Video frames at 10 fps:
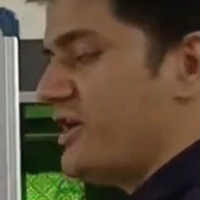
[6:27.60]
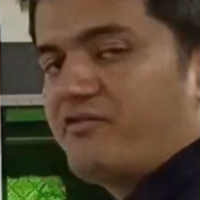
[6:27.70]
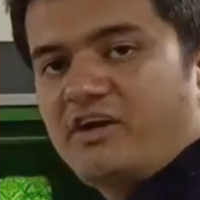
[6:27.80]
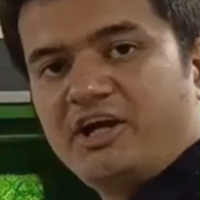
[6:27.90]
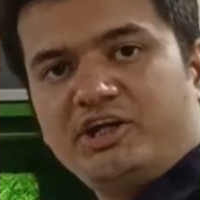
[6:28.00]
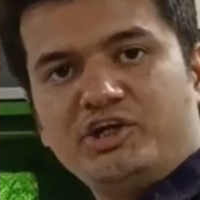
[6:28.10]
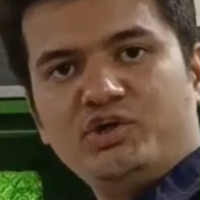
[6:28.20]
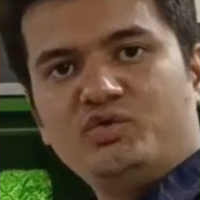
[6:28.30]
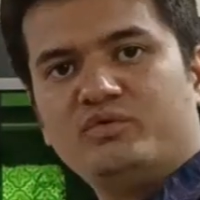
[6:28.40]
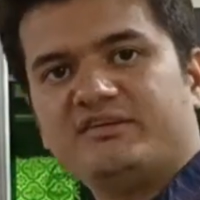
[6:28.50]
If any
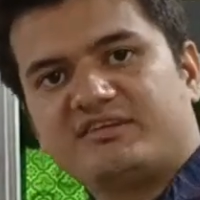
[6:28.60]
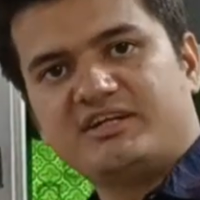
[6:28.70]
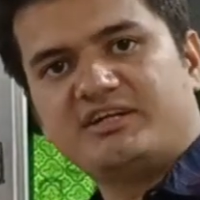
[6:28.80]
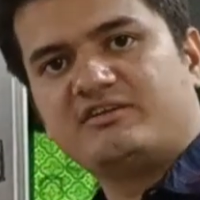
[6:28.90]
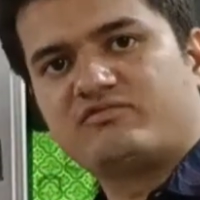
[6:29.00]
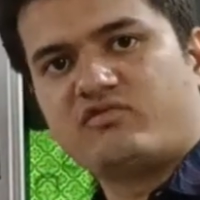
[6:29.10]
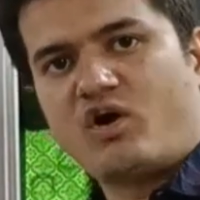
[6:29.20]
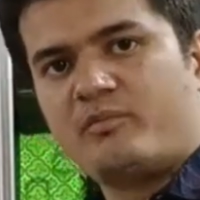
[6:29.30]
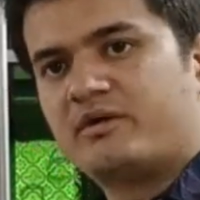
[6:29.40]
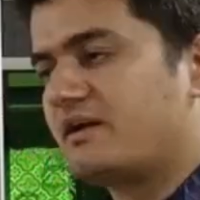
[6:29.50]
new state is
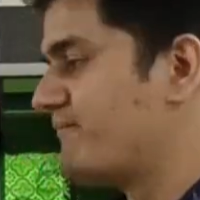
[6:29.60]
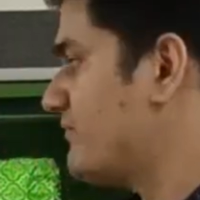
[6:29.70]
formed,